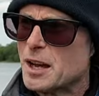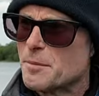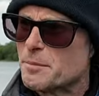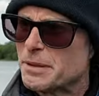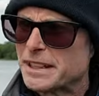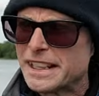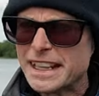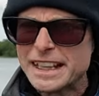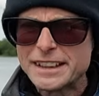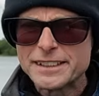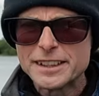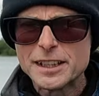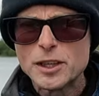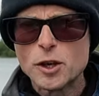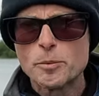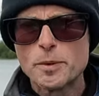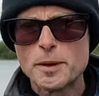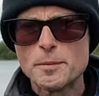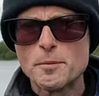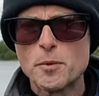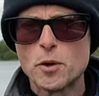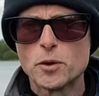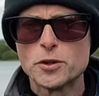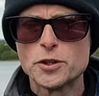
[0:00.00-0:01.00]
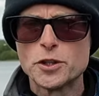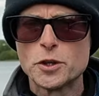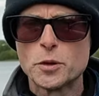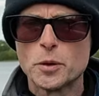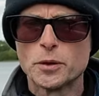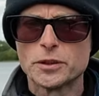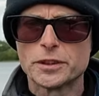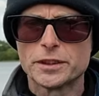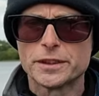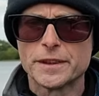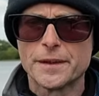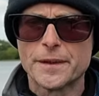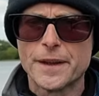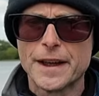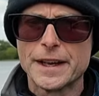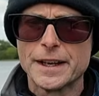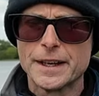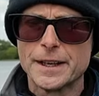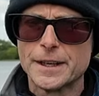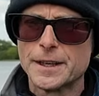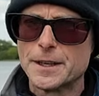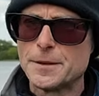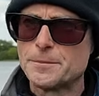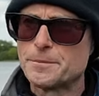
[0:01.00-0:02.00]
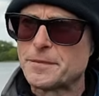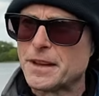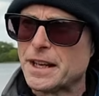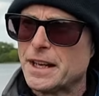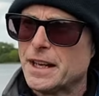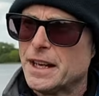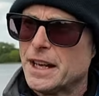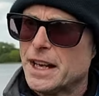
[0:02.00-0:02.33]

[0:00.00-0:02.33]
But it is a little bit more nuanced than that.